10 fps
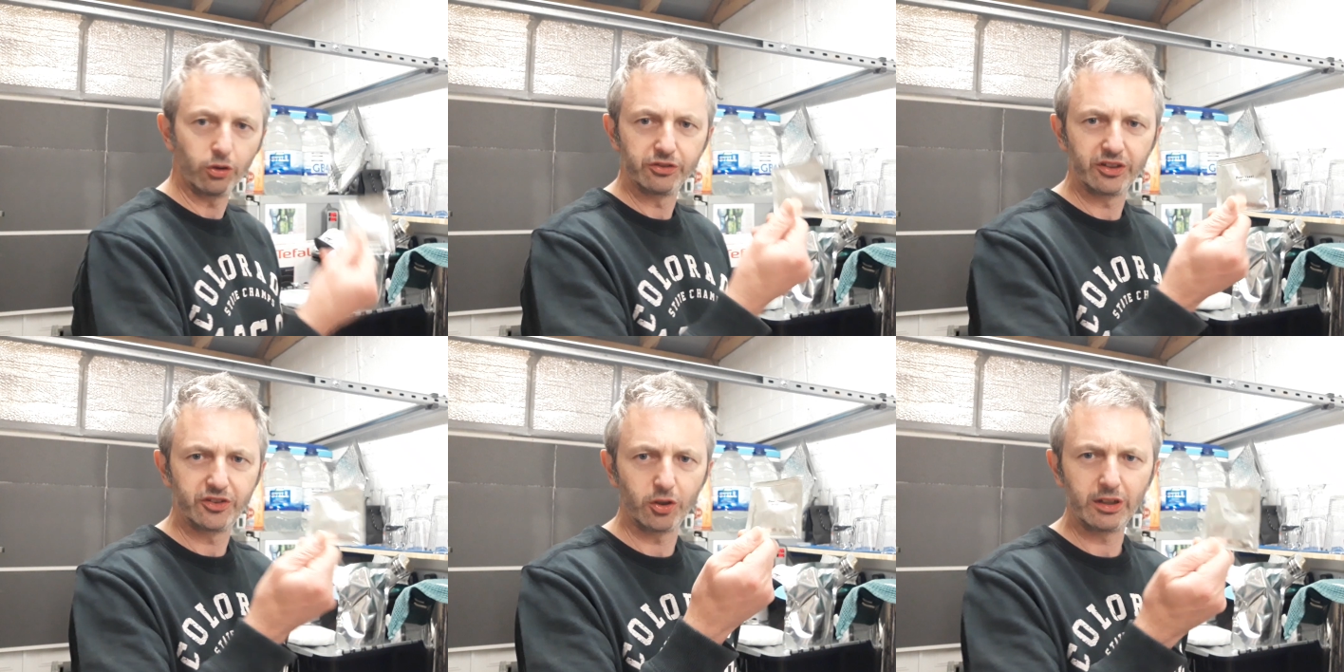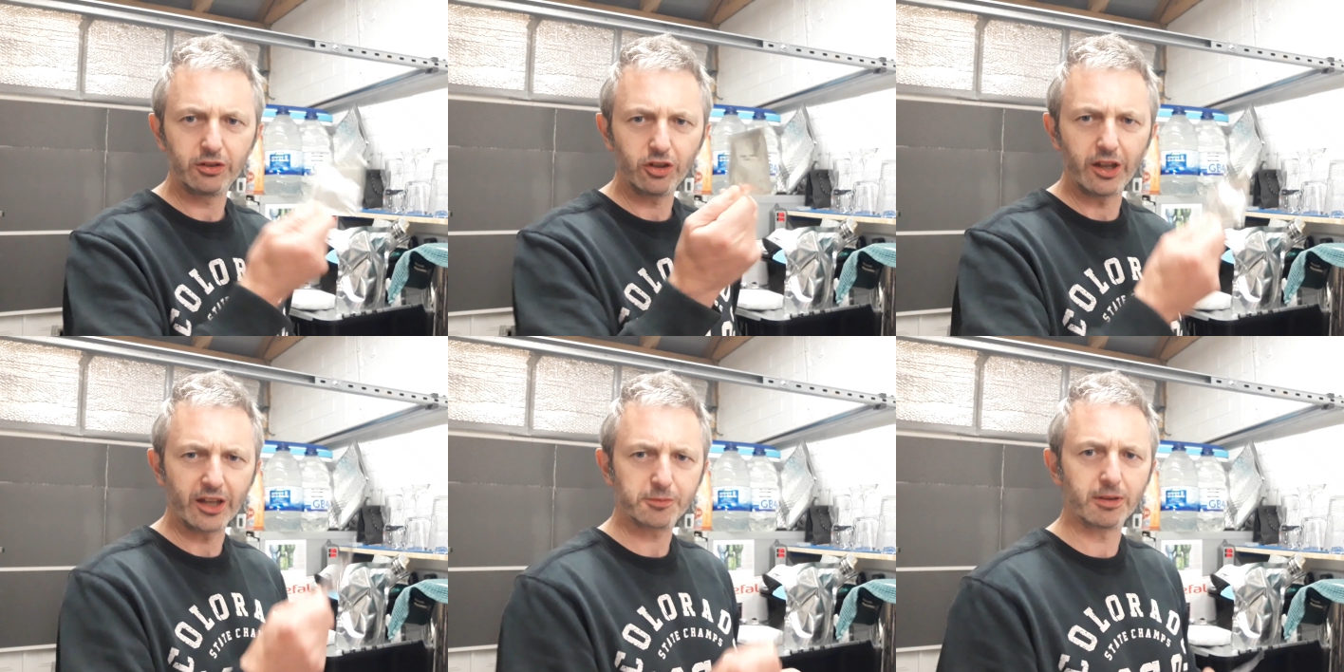you wanted to. It's
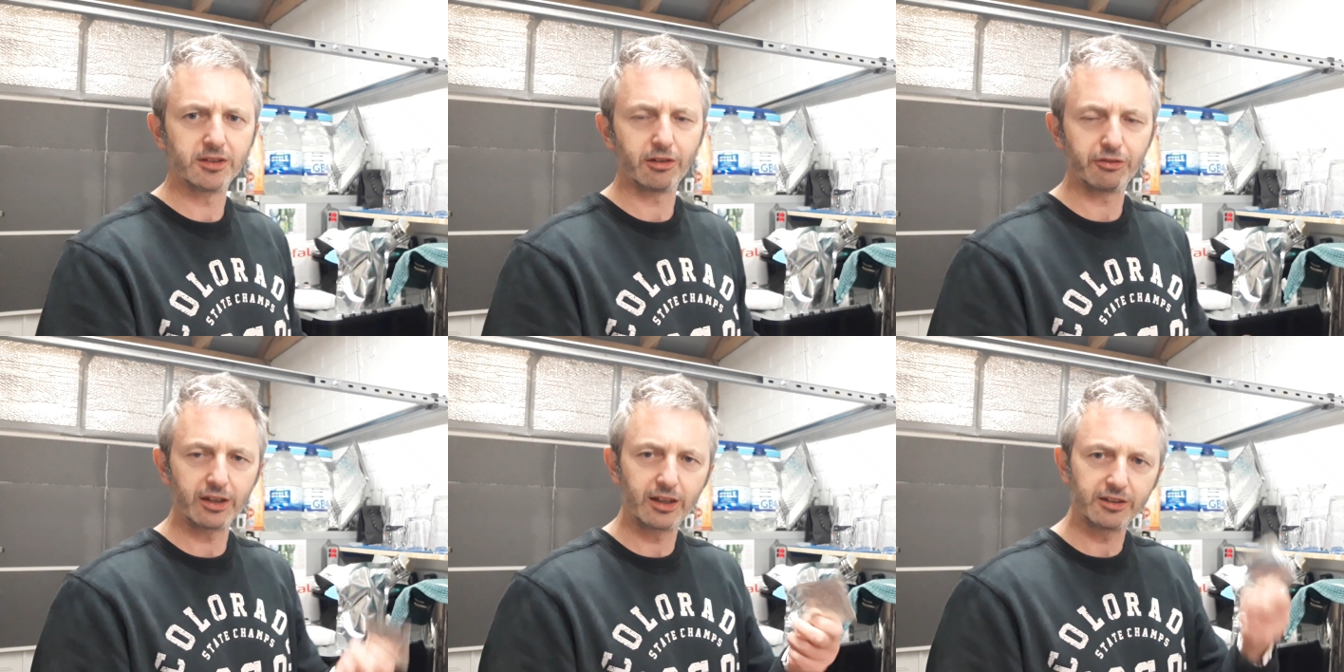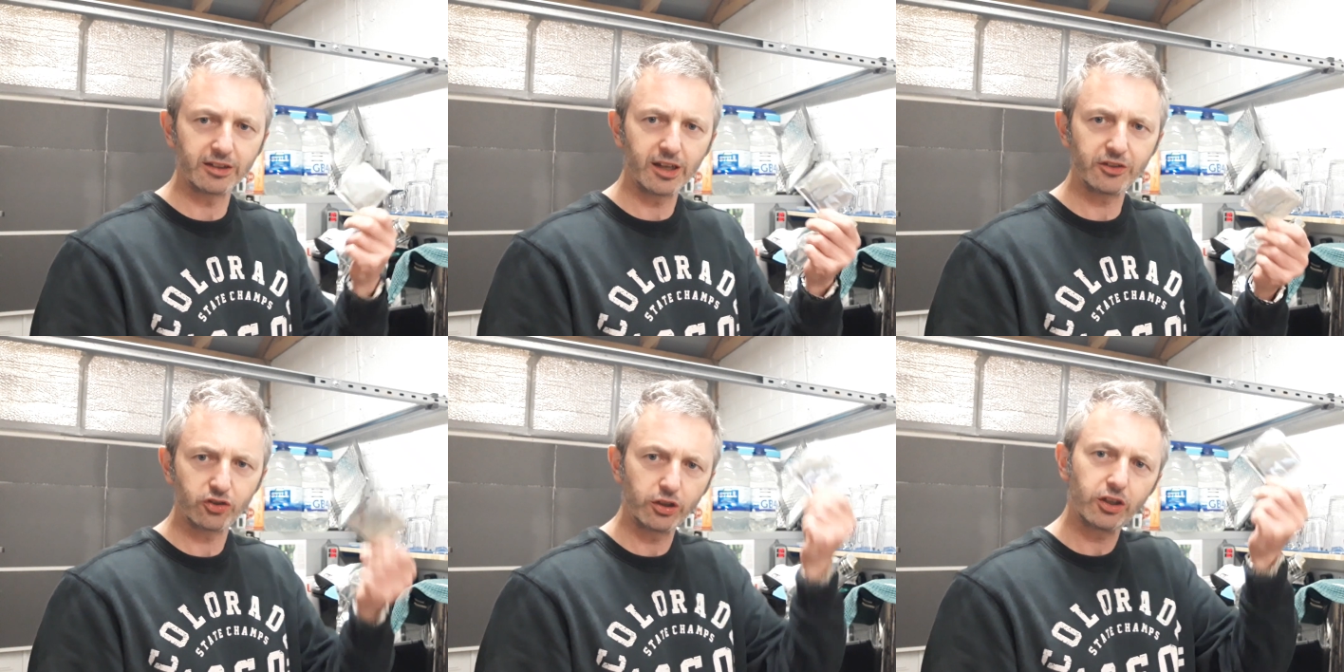not an expensive thing, is it,
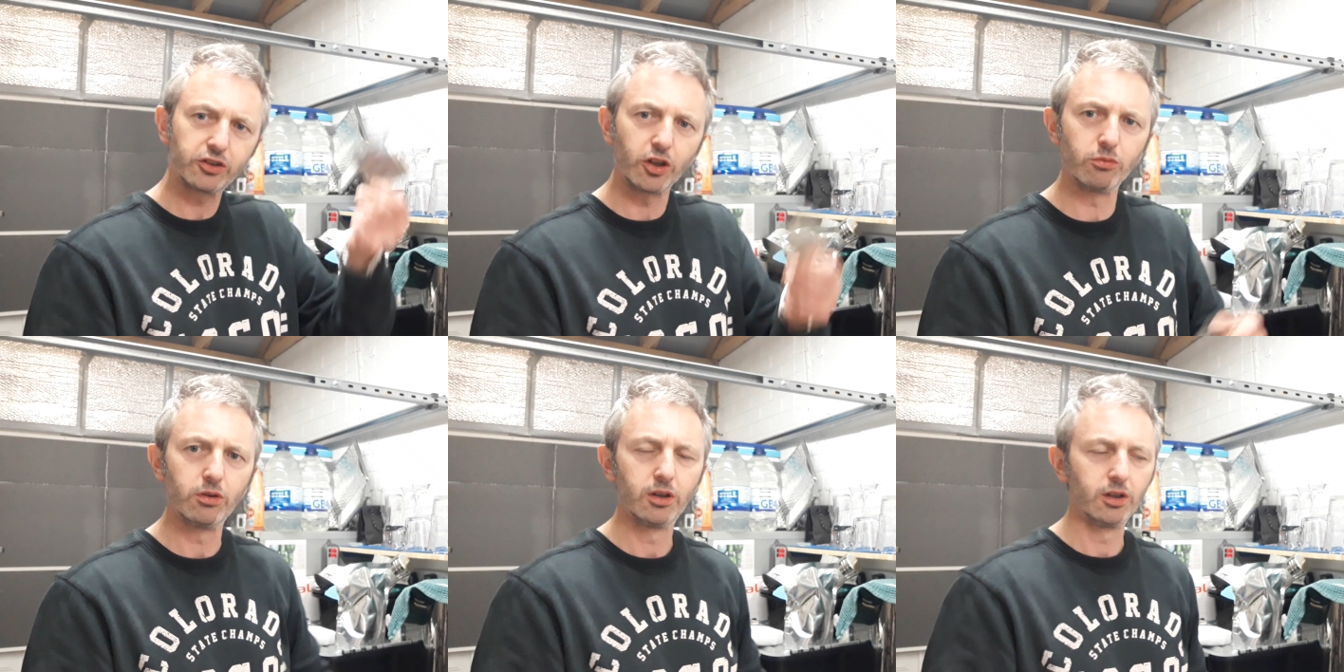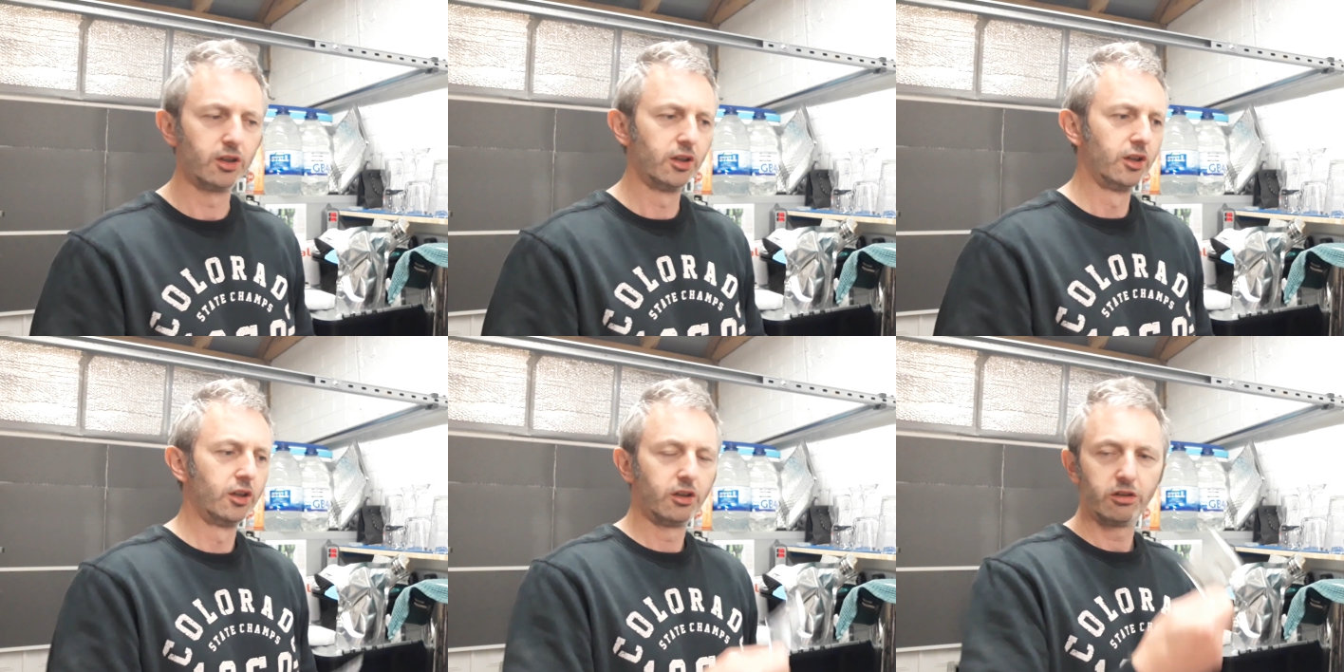yeast? So you could do
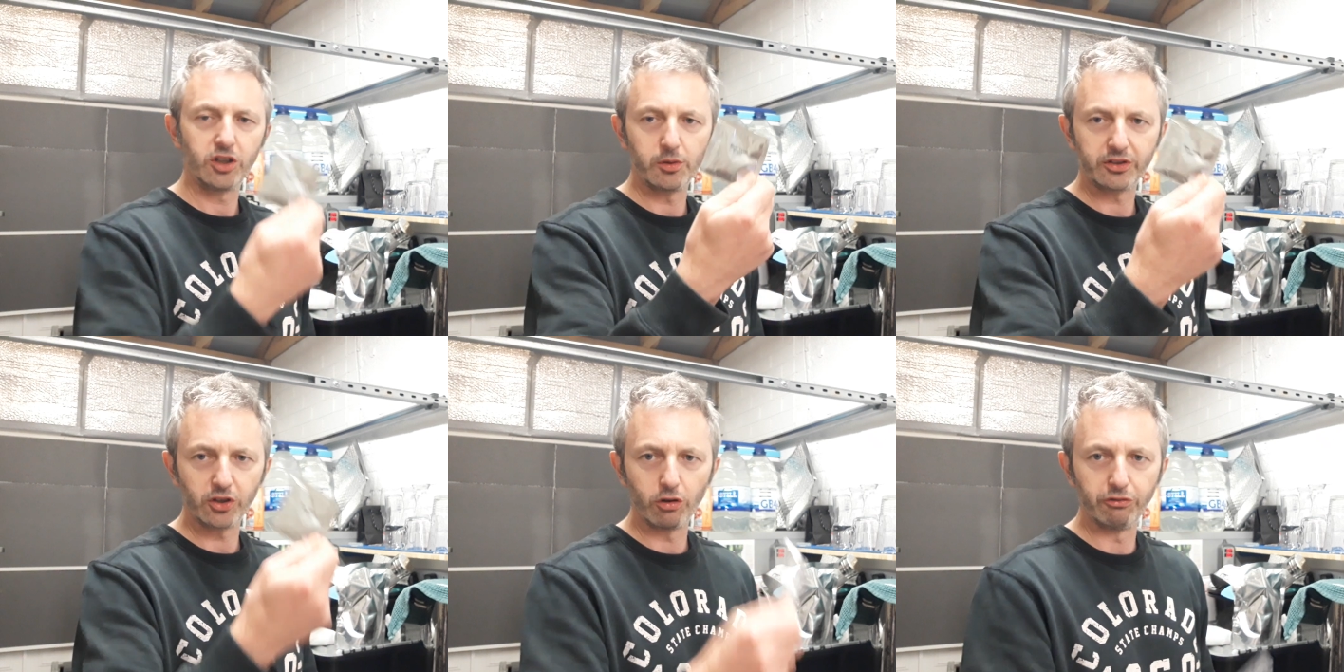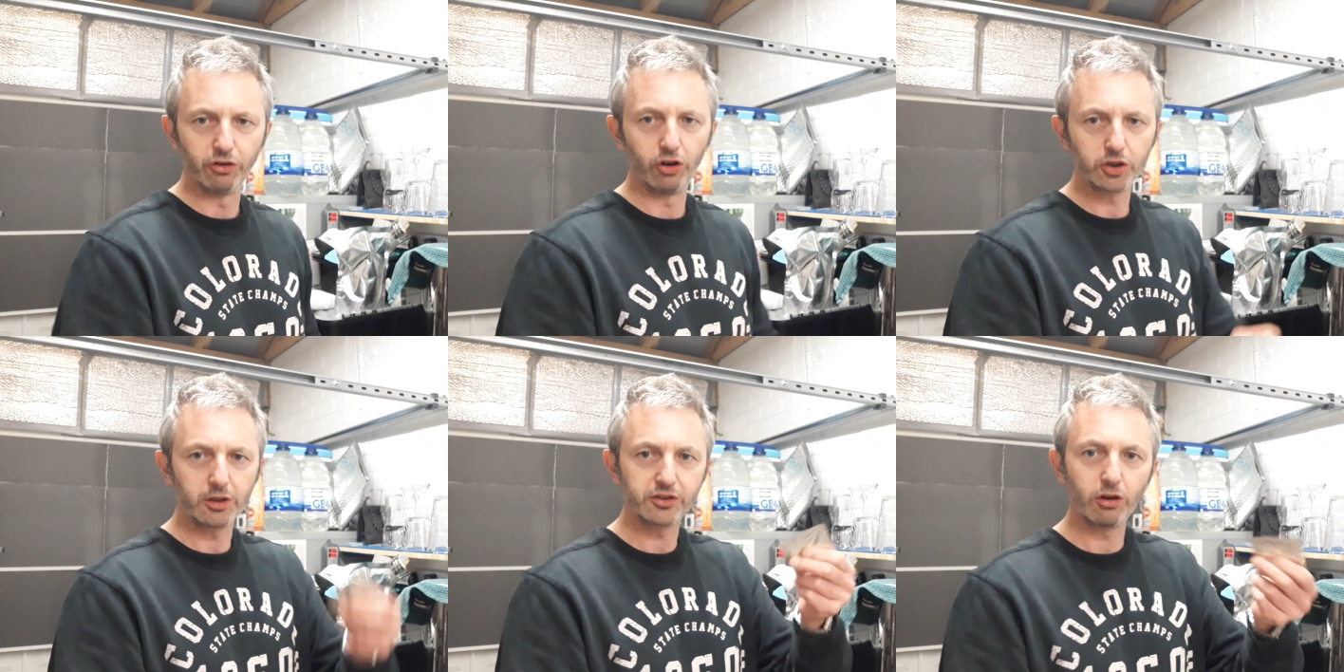US04,
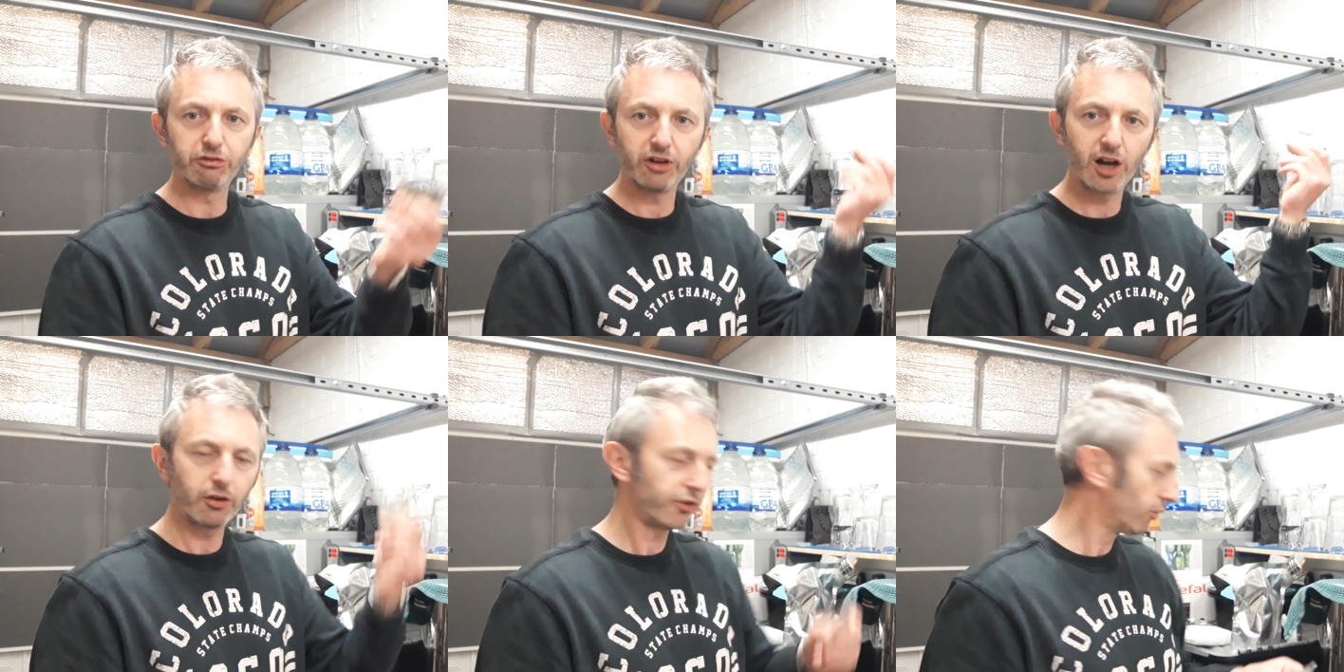US05, whatever